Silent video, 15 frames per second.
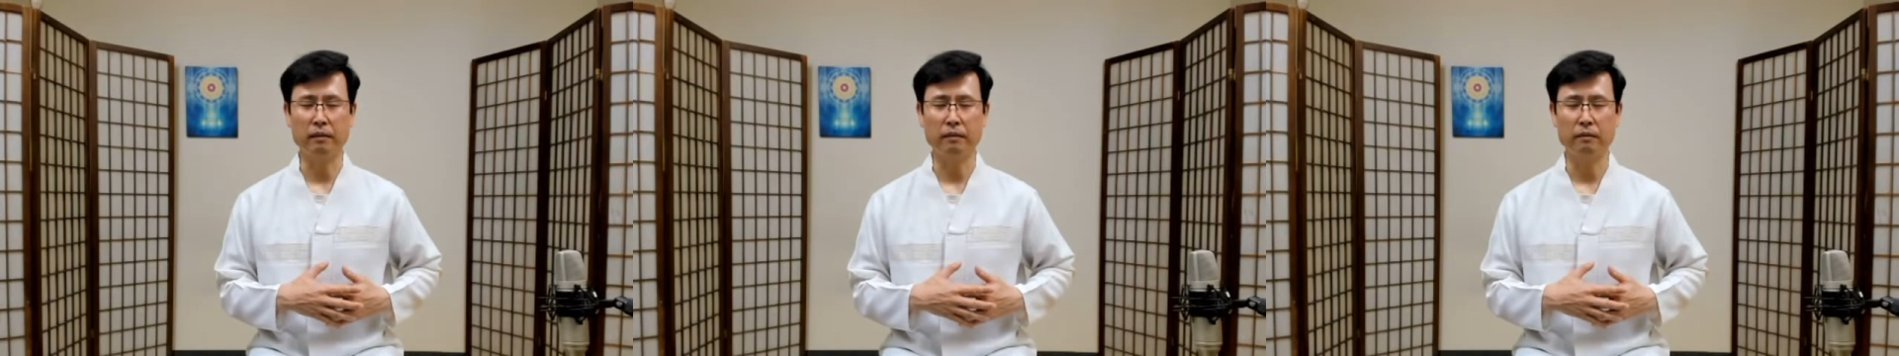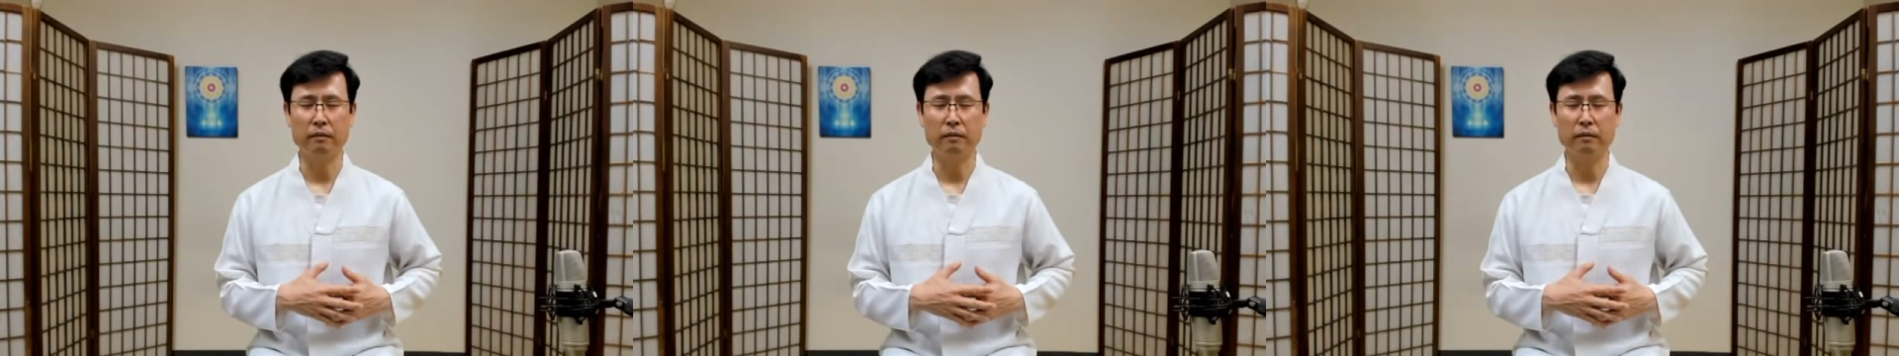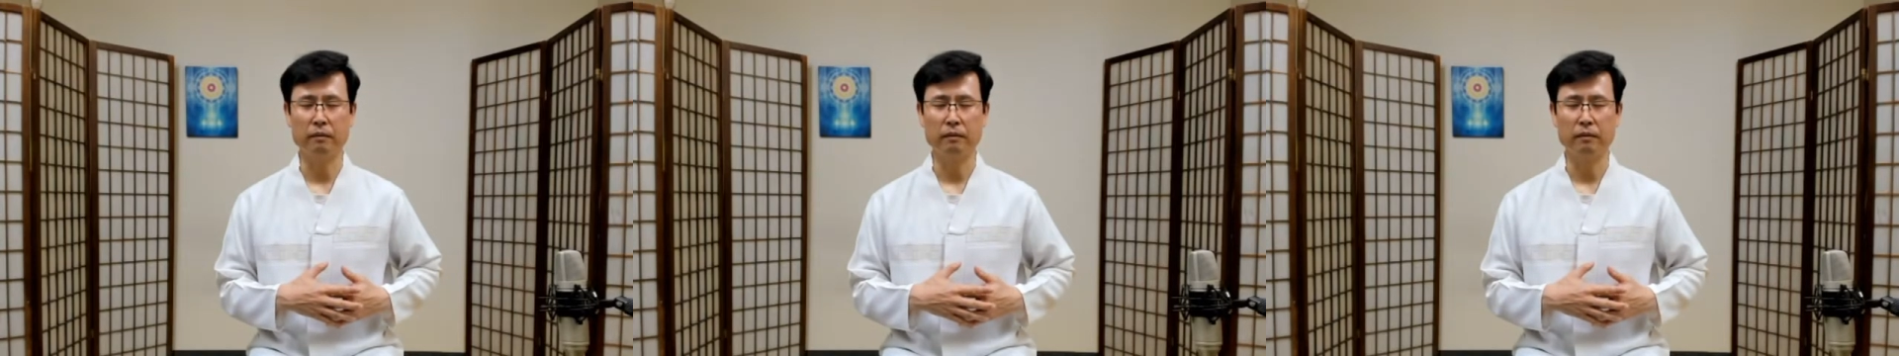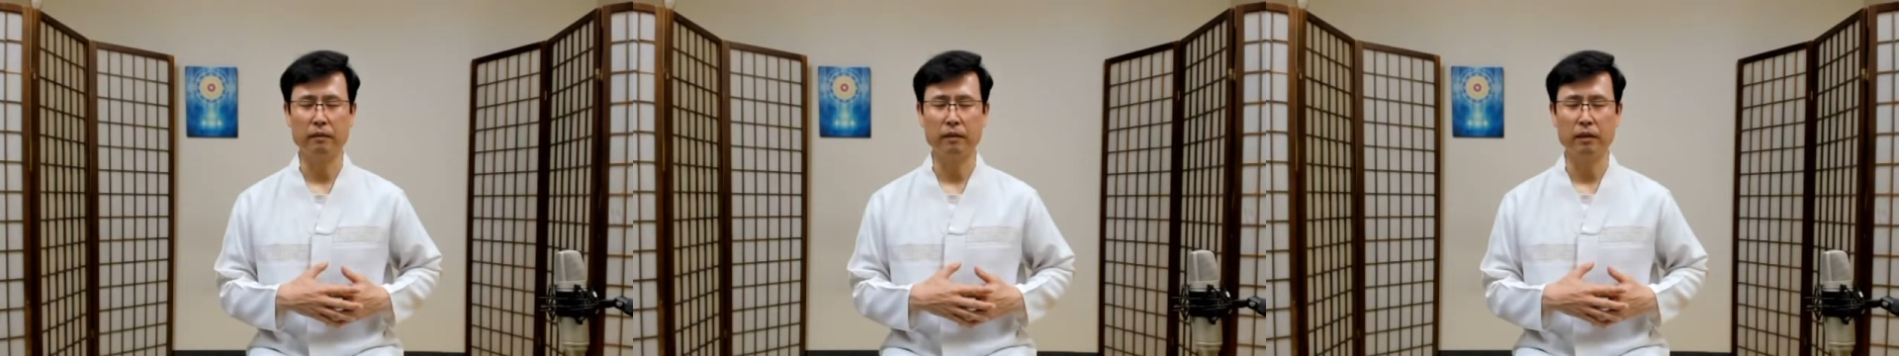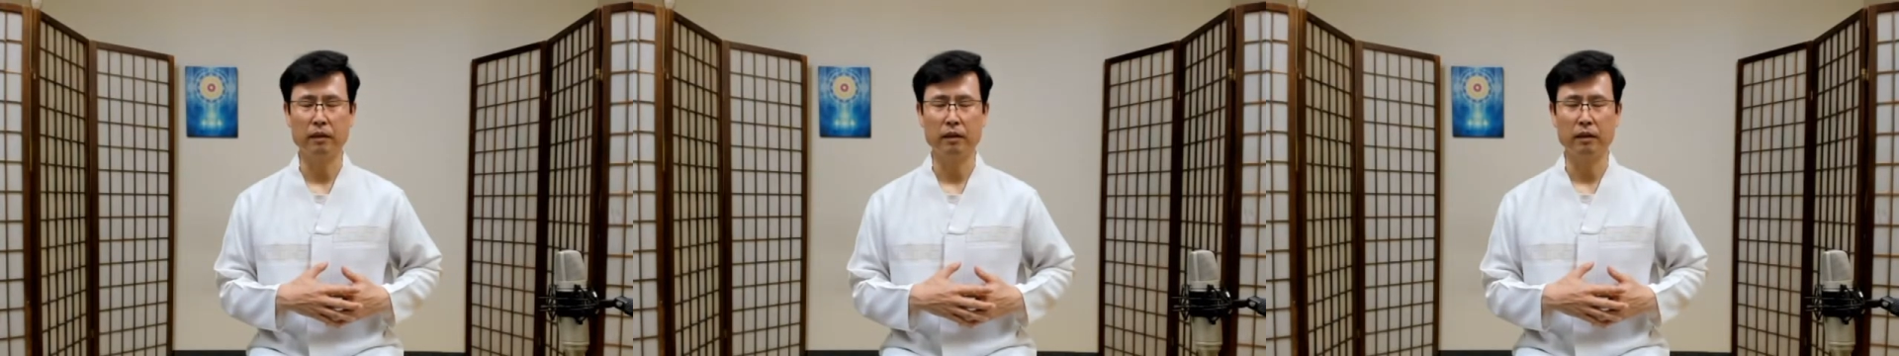
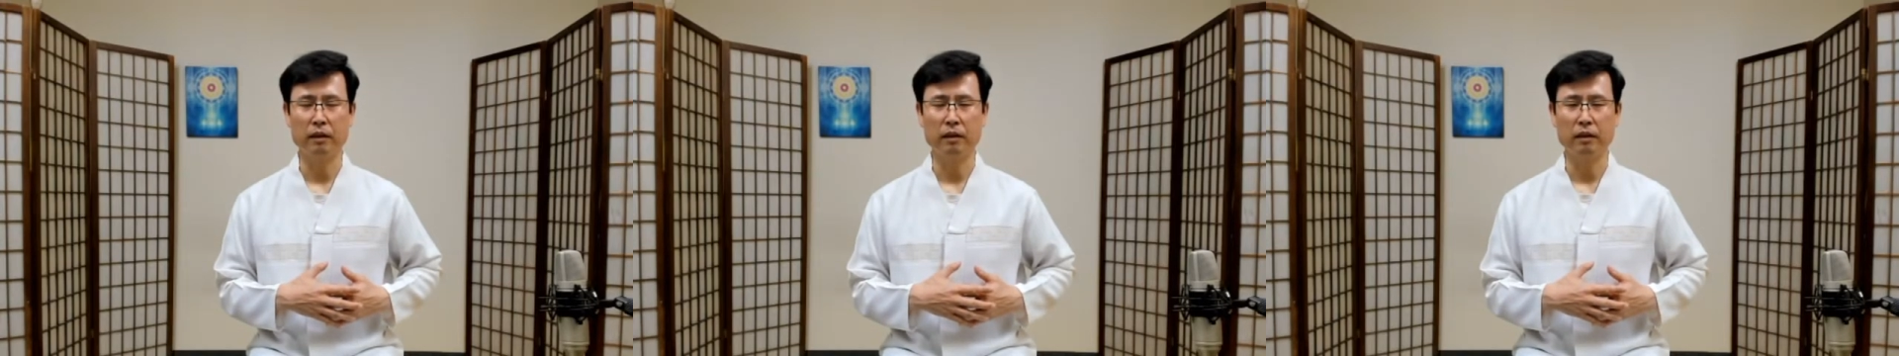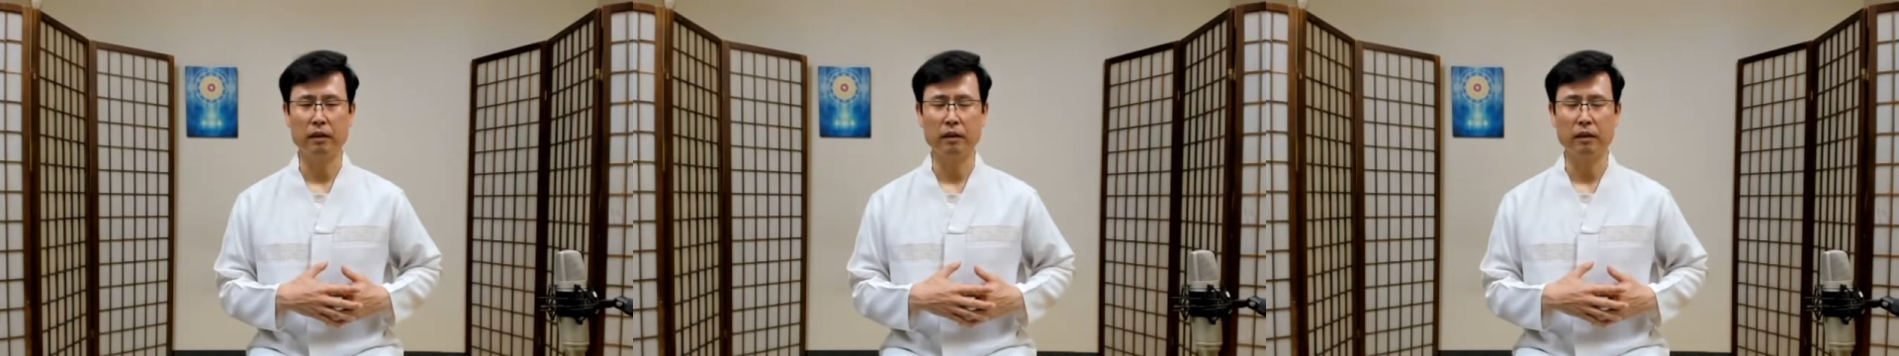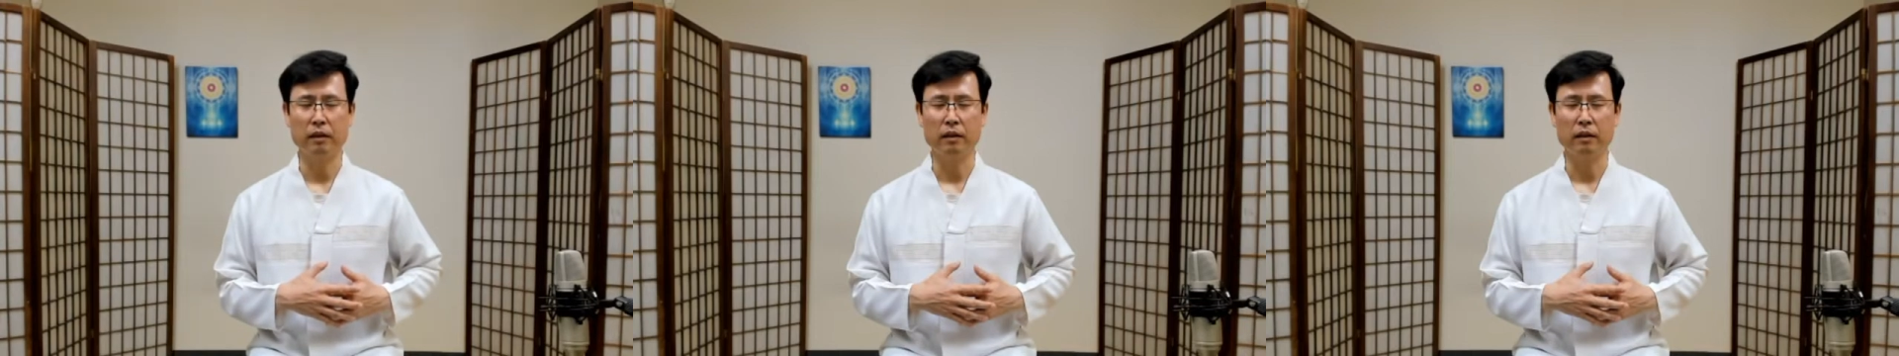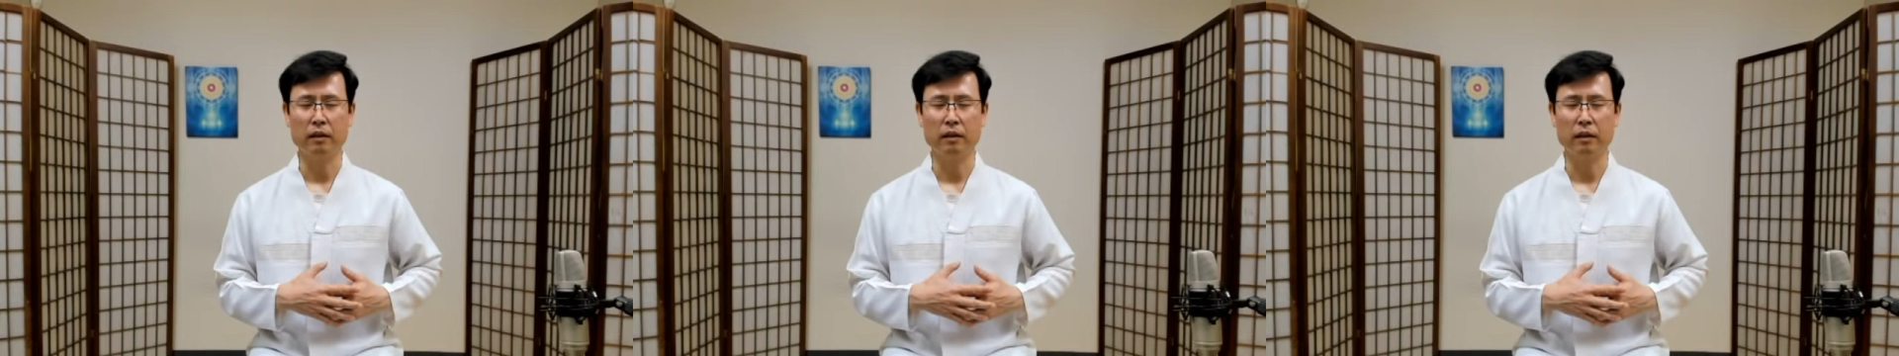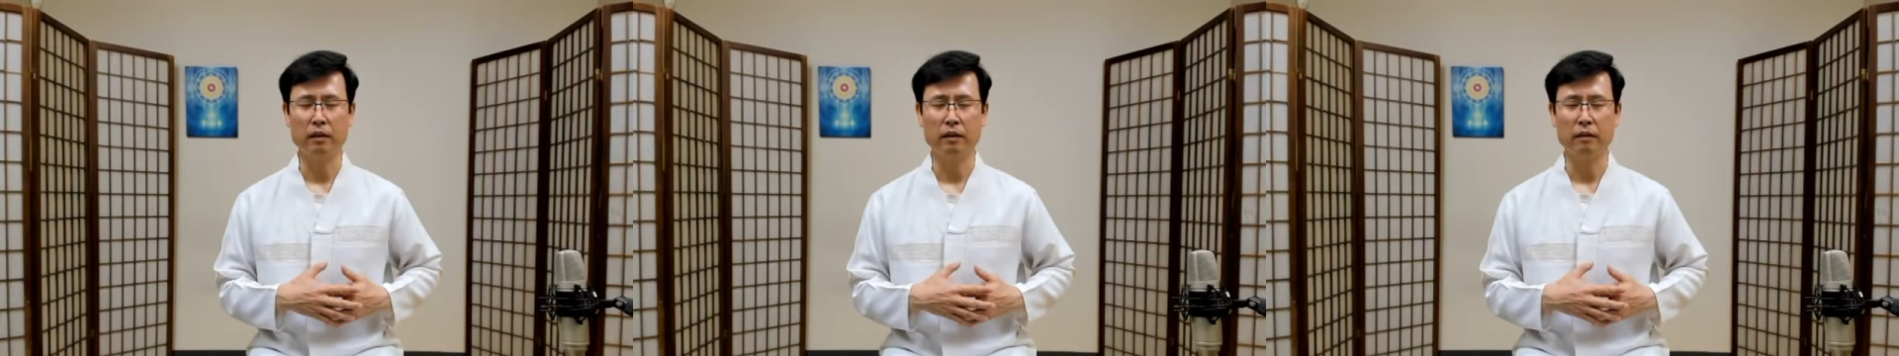Nobody speaks.